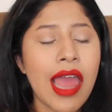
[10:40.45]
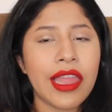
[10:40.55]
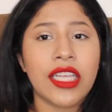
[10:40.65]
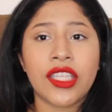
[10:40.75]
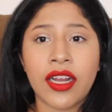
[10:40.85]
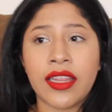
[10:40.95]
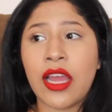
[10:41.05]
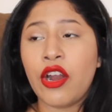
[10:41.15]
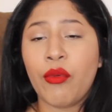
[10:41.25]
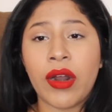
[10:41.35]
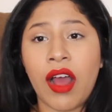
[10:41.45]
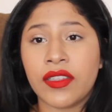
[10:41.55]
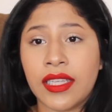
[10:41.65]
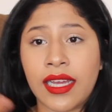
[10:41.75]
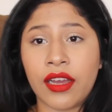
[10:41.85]
then it started then it went
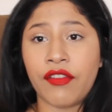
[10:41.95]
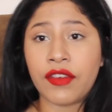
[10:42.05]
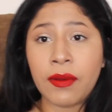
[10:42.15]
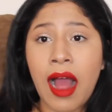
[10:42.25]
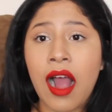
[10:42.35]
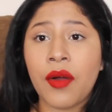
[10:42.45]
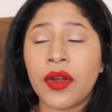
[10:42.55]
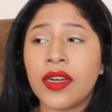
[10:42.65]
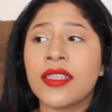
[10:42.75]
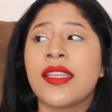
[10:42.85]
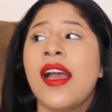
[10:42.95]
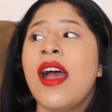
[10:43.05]
off to like a few hours